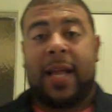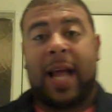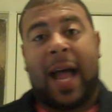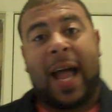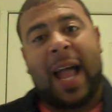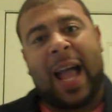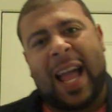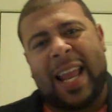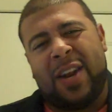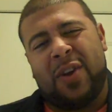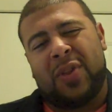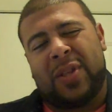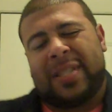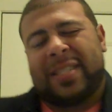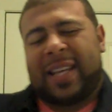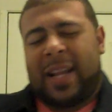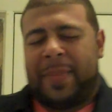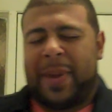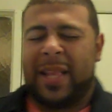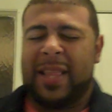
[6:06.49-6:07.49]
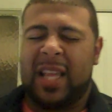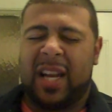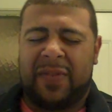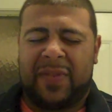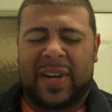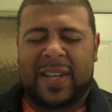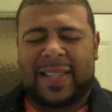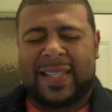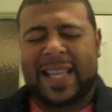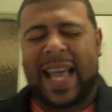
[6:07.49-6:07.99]
I know this is going to be a little
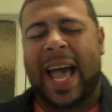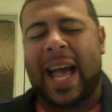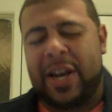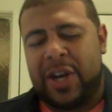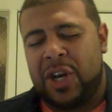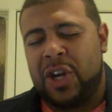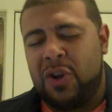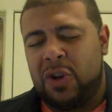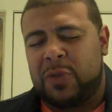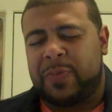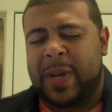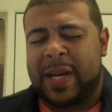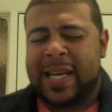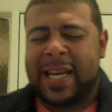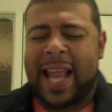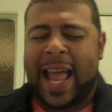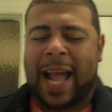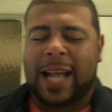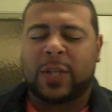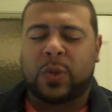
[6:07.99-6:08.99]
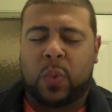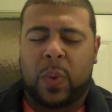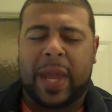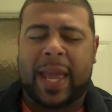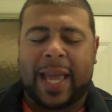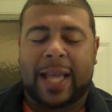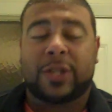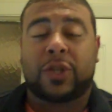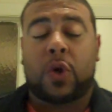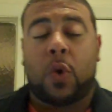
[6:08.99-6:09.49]
bit of sad news, but next
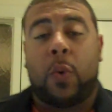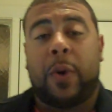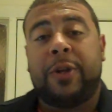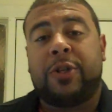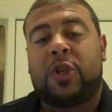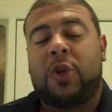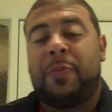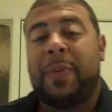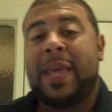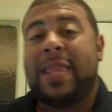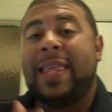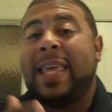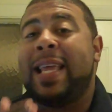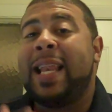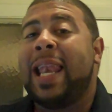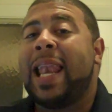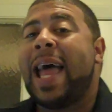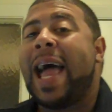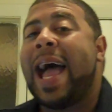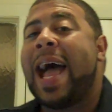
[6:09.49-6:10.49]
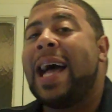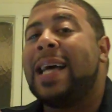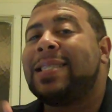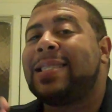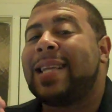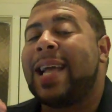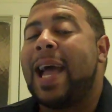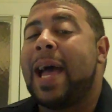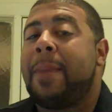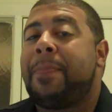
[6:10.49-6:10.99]
week is going to be the
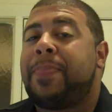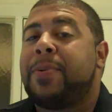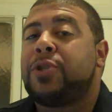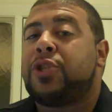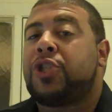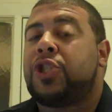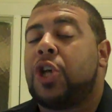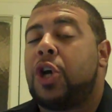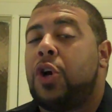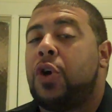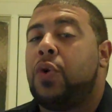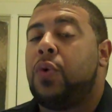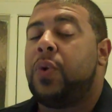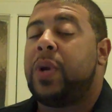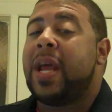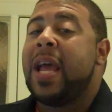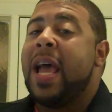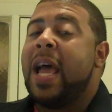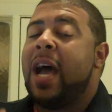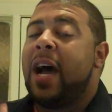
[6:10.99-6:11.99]
last episode